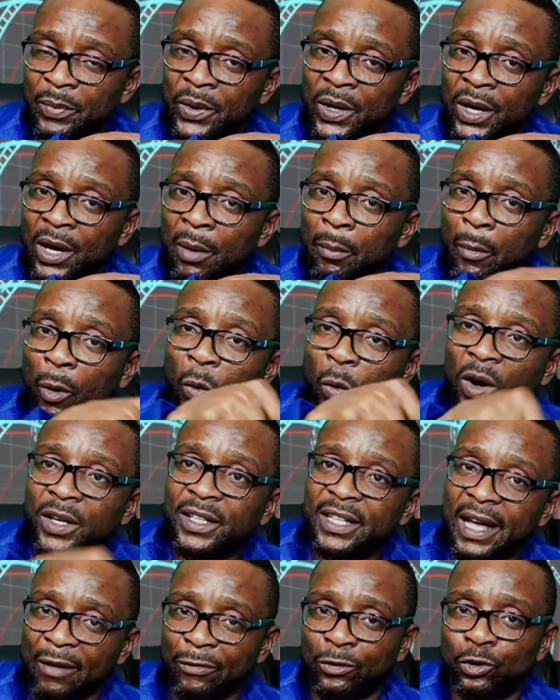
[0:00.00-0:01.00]
but what they have
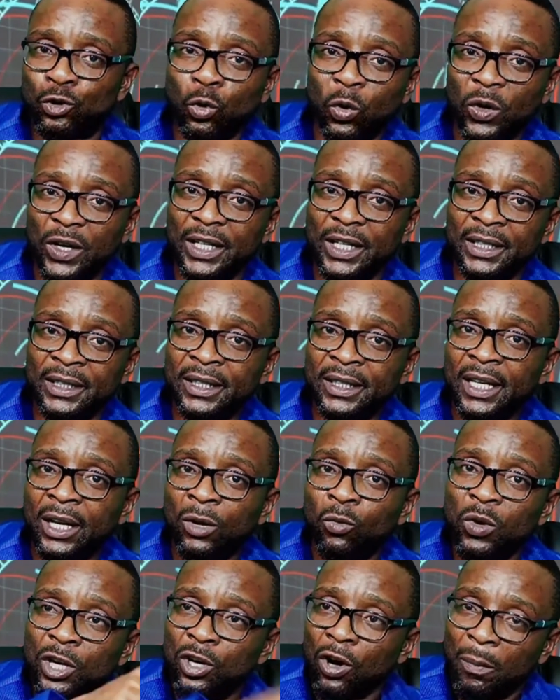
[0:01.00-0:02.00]
stolen will
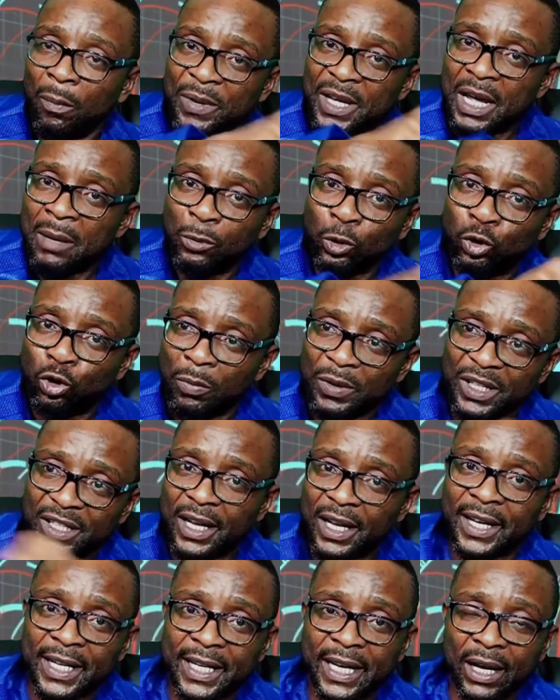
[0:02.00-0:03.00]
not be able to be
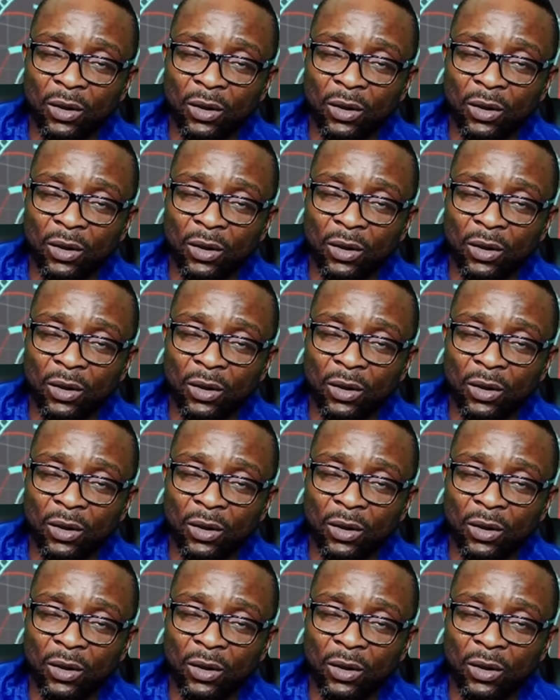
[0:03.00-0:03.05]
taken away.